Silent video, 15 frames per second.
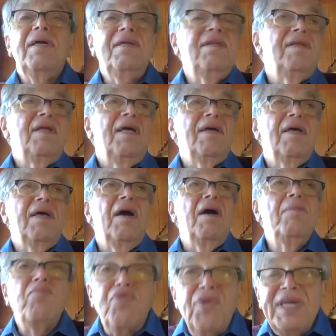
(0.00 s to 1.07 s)
in
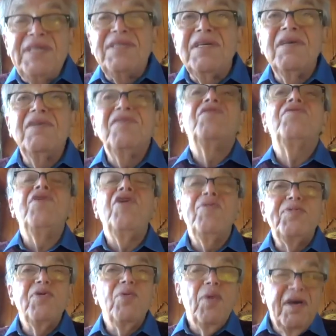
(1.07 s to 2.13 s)
embracing the
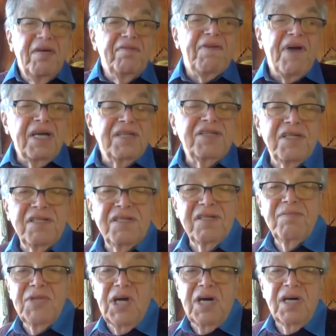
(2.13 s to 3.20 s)
group the way fascism